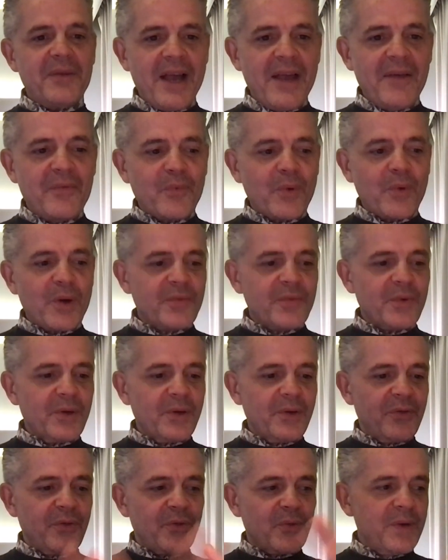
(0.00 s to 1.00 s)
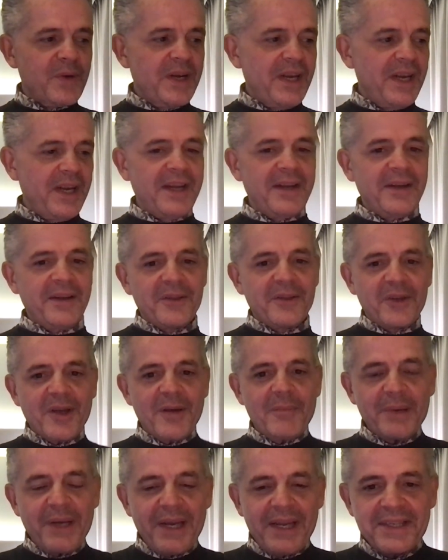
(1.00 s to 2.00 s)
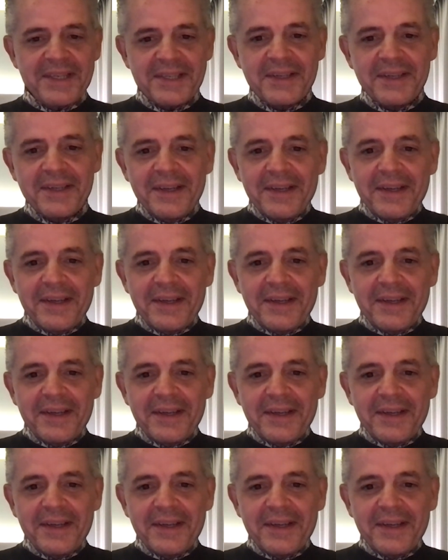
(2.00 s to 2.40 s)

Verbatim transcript: I've worked for three companies